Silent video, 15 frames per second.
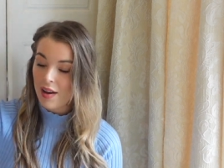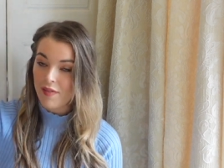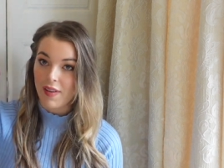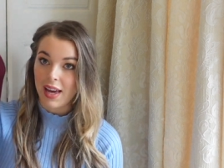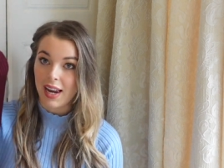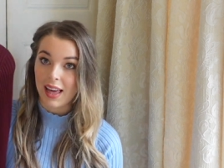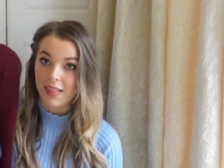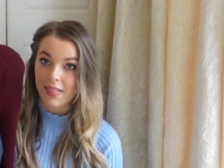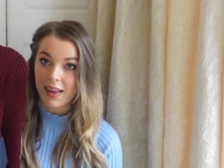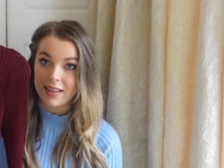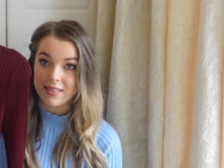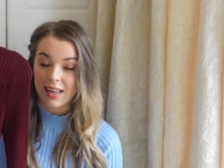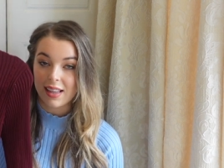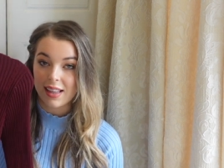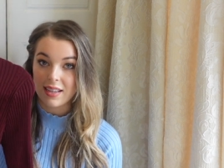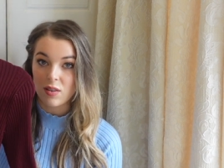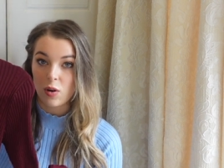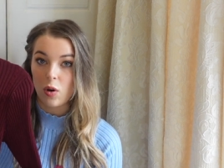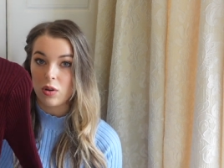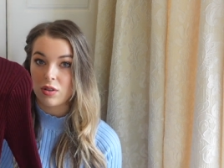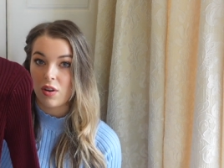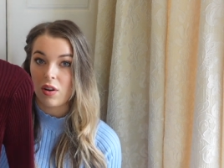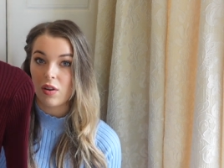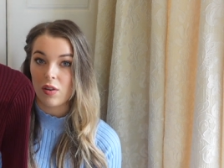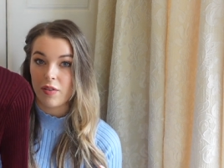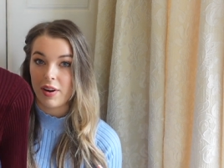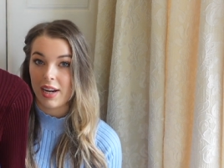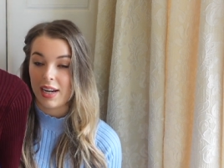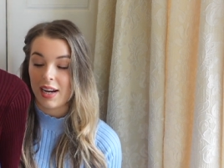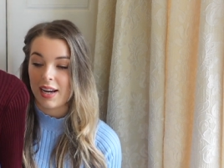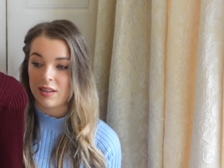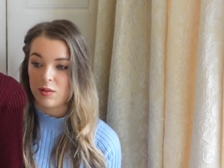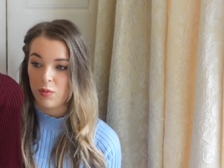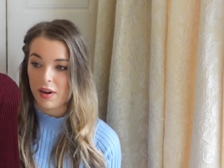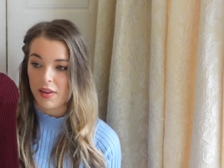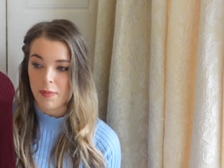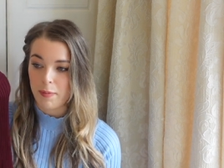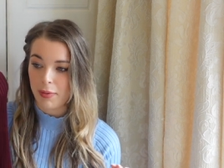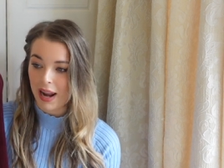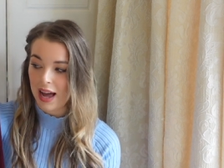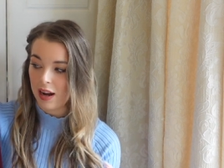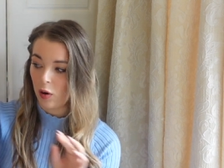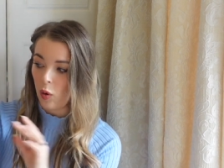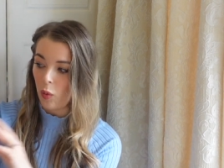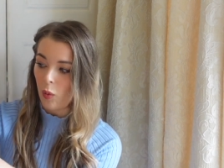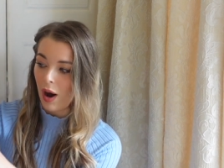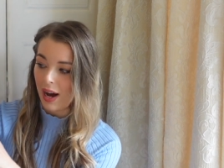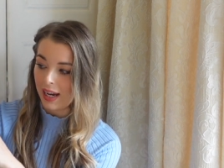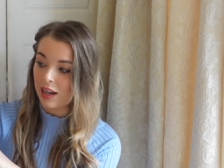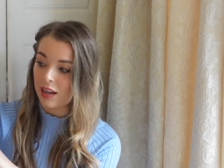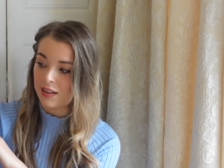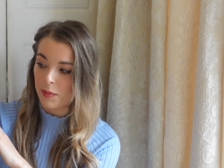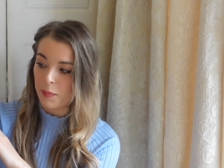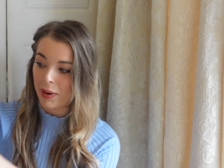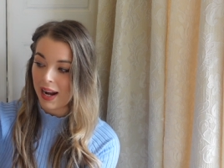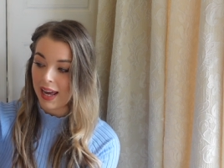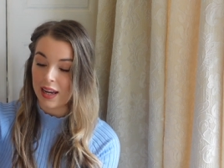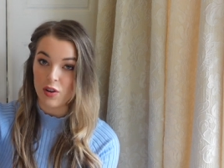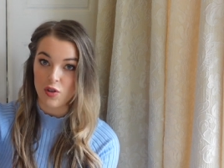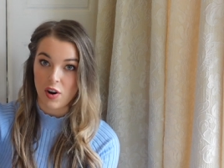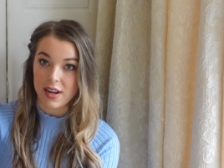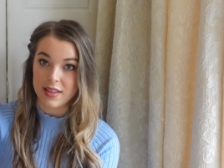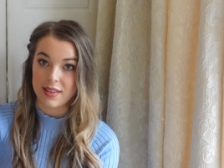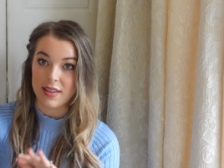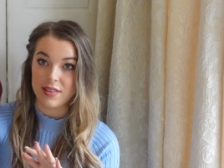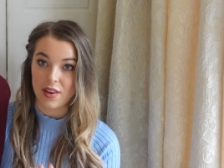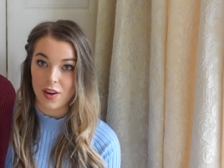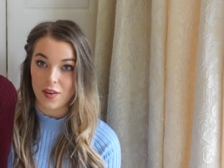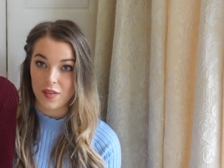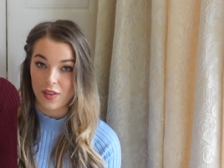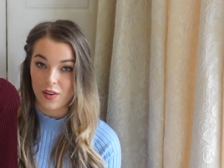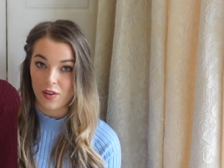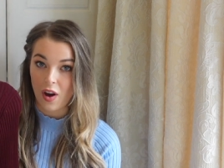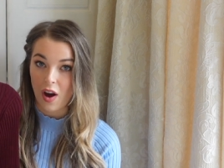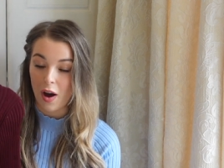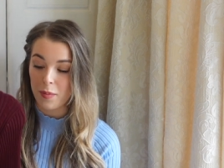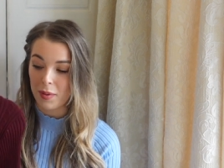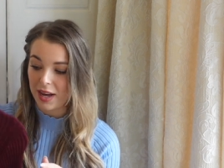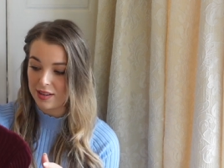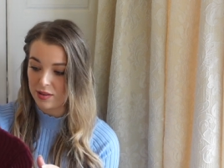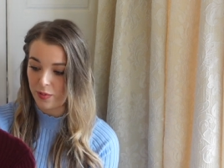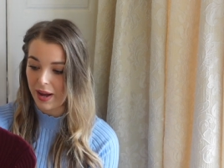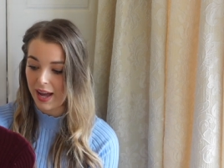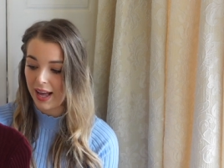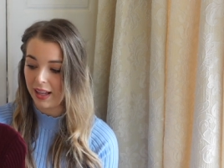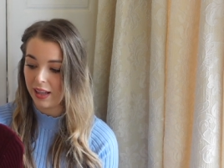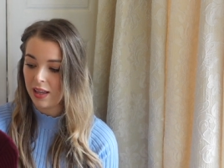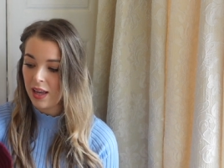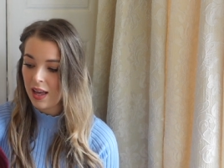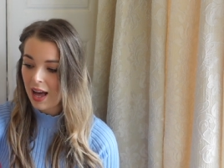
I feel like things like this also look really nice with black or white plain dresses over the top as well.